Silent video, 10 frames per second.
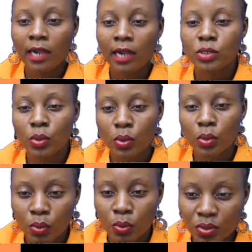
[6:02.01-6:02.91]

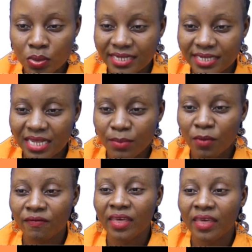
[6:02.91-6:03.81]
So those are some
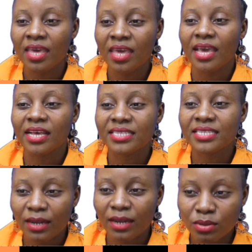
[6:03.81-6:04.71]
the
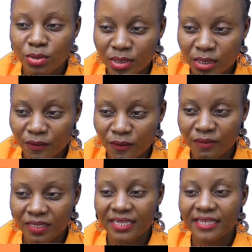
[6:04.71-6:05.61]
external sources of
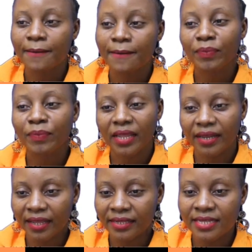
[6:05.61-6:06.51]
business
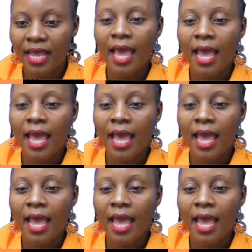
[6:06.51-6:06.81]
ideas.